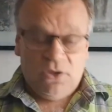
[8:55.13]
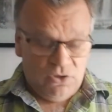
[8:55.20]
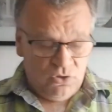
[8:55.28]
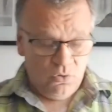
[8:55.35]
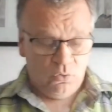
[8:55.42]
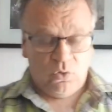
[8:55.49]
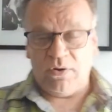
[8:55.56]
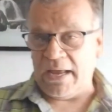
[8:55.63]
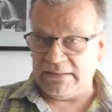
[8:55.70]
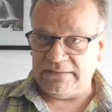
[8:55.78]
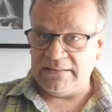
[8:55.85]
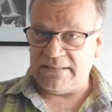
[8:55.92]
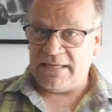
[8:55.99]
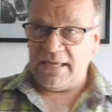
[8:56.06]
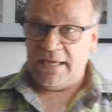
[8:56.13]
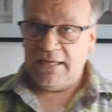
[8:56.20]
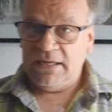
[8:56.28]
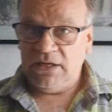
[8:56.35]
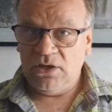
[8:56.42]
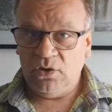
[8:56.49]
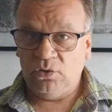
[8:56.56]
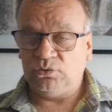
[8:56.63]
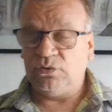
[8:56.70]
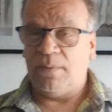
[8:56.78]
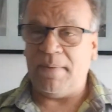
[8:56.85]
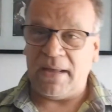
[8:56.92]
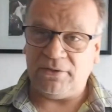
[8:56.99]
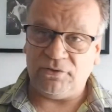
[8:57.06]
you connect this gear onto the
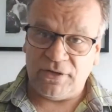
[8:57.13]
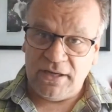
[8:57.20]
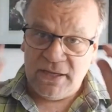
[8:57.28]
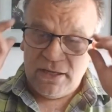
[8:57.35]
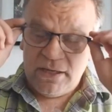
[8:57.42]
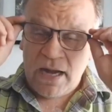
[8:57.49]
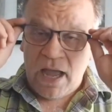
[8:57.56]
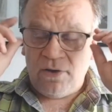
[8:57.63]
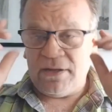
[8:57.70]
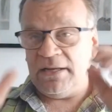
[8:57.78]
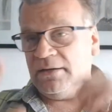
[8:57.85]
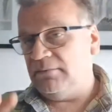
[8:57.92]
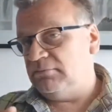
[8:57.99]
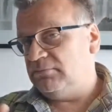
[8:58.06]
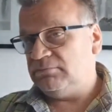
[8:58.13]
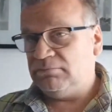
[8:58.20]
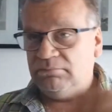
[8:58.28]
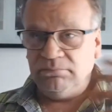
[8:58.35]
battery. Now, in